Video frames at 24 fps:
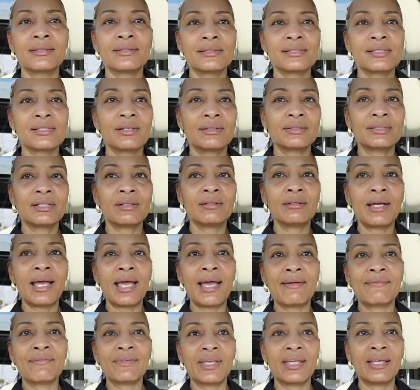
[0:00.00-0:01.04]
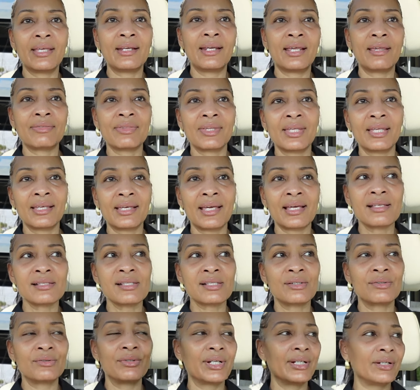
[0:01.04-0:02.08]
So I don't have anything
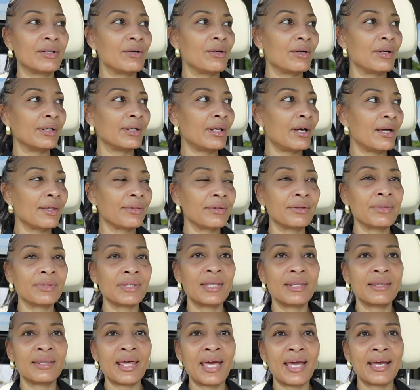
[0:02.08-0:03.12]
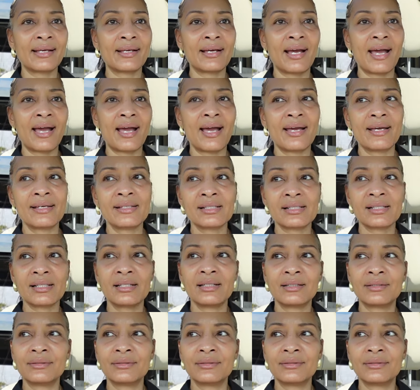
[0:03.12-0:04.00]
else going on other than that, guys.